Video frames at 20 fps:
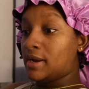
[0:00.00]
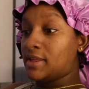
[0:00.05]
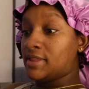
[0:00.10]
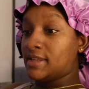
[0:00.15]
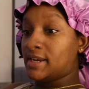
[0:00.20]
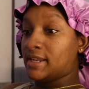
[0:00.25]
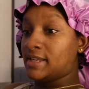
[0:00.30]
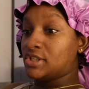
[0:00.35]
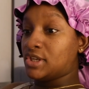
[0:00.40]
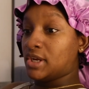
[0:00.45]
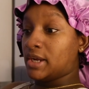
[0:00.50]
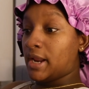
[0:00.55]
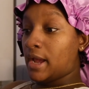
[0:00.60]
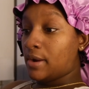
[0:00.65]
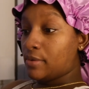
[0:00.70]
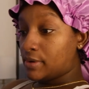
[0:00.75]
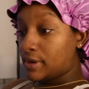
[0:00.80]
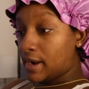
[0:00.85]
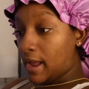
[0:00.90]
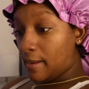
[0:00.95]
And then I took an
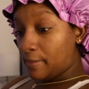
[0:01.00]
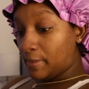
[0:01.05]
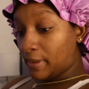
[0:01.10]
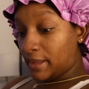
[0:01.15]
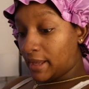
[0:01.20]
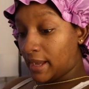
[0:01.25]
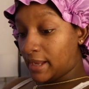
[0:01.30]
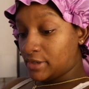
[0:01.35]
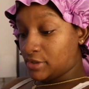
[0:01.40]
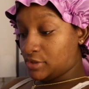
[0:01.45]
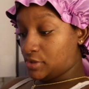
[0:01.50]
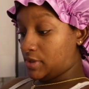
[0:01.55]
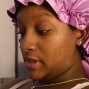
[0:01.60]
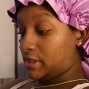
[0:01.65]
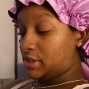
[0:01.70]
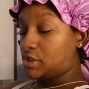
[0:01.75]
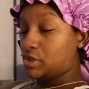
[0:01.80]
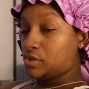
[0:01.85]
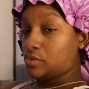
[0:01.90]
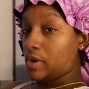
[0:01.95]
hour nap again, so
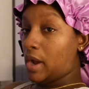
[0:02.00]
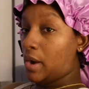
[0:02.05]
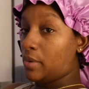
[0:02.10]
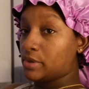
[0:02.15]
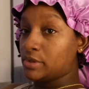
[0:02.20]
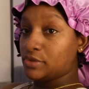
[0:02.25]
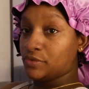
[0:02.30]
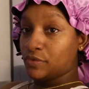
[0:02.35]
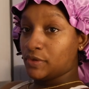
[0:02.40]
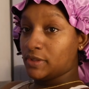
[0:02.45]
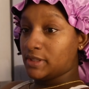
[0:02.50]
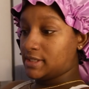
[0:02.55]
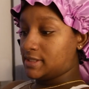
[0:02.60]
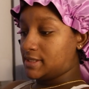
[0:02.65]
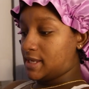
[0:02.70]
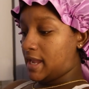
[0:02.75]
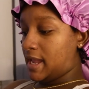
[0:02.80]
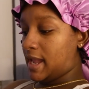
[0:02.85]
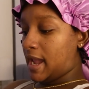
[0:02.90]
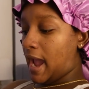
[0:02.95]
that's 3 hours for the
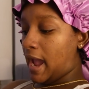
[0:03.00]
day,